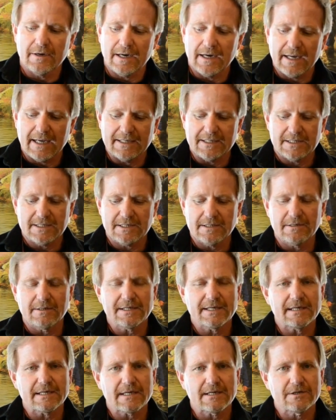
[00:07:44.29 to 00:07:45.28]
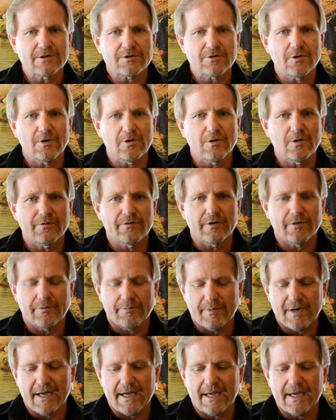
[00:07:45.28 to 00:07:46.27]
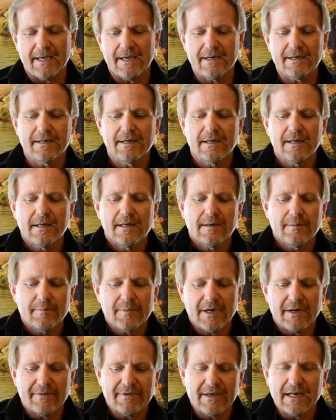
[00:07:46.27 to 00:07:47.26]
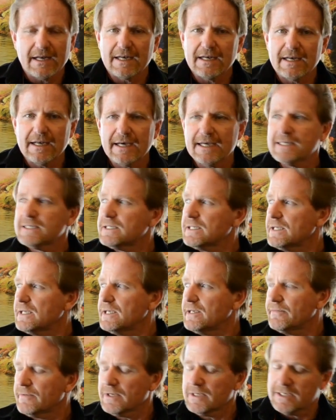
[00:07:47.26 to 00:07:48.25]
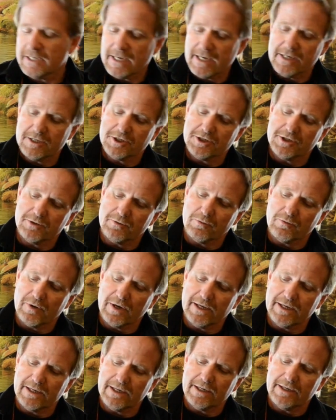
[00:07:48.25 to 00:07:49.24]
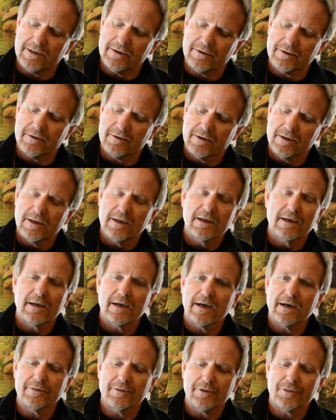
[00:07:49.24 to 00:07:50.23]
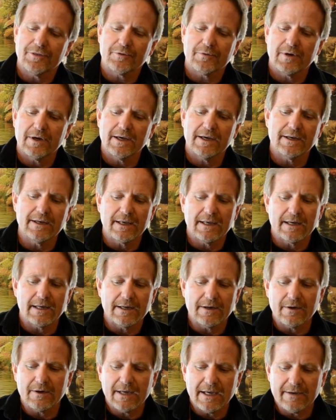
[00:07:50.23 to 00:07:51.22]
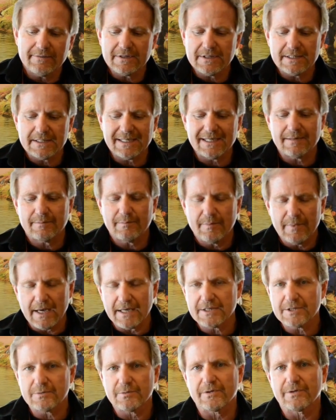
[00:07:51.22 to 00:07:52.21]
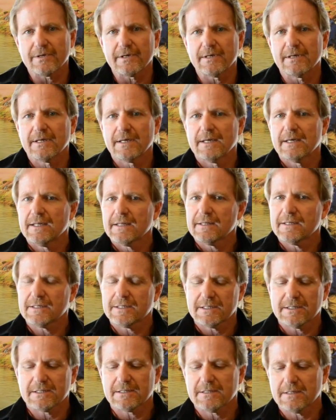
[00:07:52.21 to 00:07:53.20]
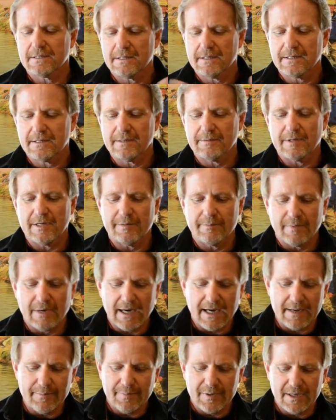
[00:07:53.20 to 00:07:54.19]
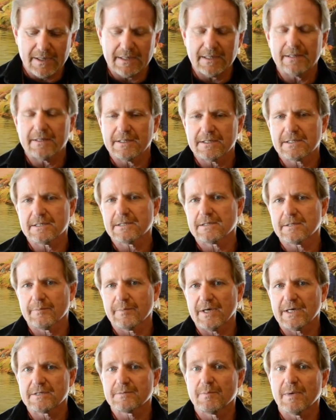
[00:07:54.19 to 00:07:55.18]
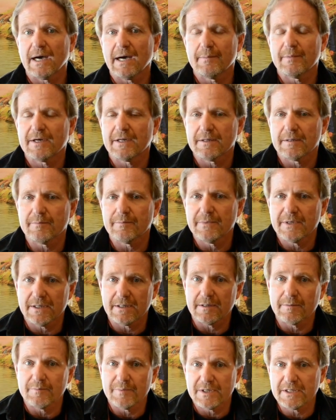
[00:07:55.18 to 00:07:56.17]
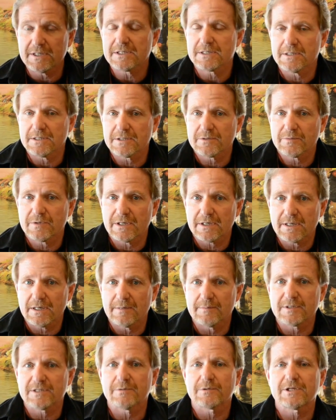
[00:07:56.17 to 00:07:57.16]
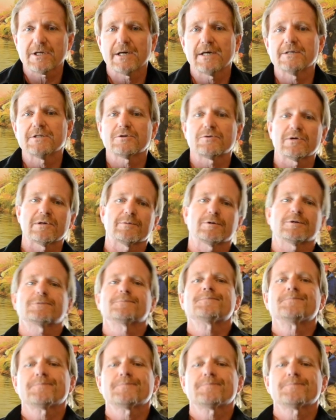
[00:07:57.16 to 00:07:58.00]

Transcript: And I still get control over it with my hand, but I've got a nice even tension right here on the thread and I don't have to sit and mess with it. This is, a, in my opinion, this is the best bobbin in the, in the business when it comes to tying streamers.